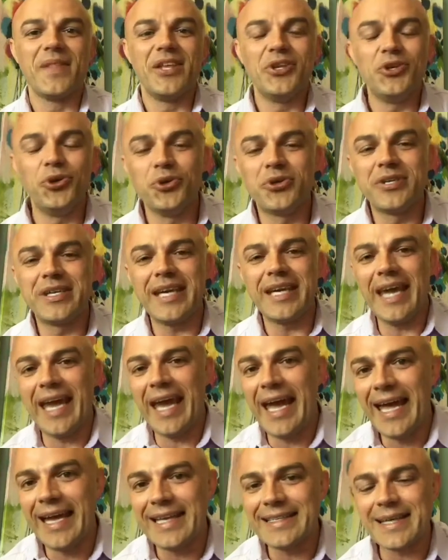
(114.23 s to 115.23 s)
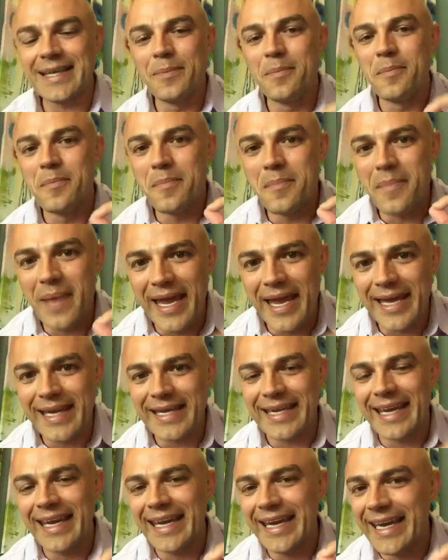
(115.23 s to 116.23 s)
You can't
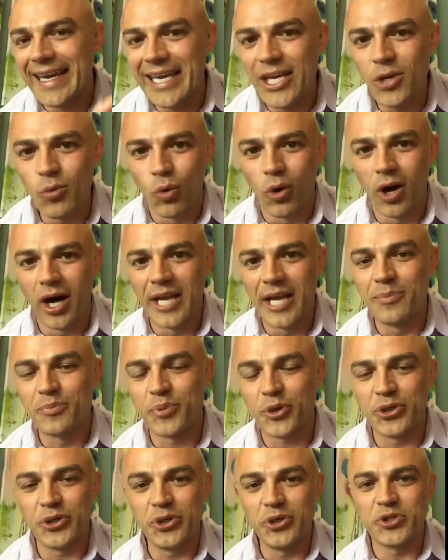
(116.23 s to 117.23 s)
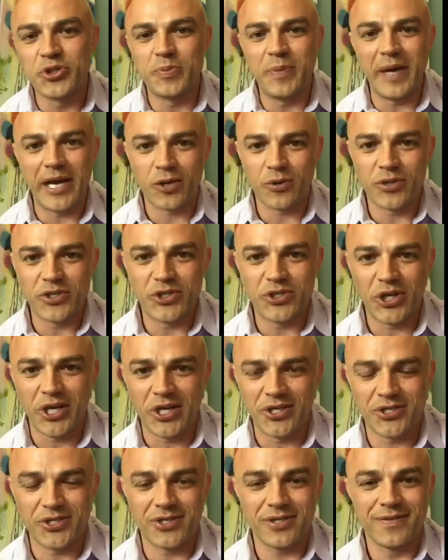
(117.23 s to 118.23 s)
make anyone produce better
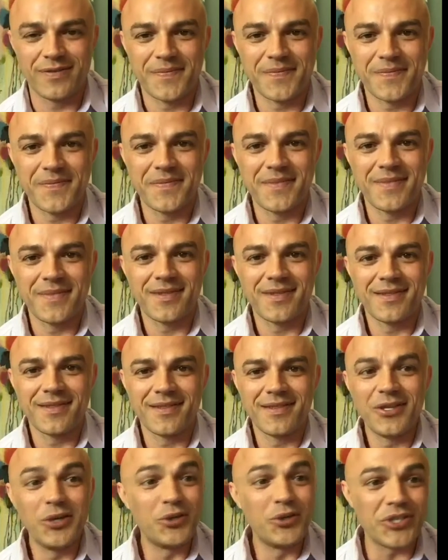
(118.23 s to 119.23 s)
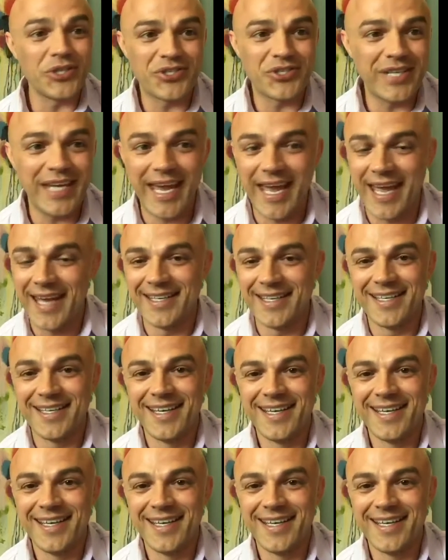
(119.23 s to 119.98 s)
results. You just can't.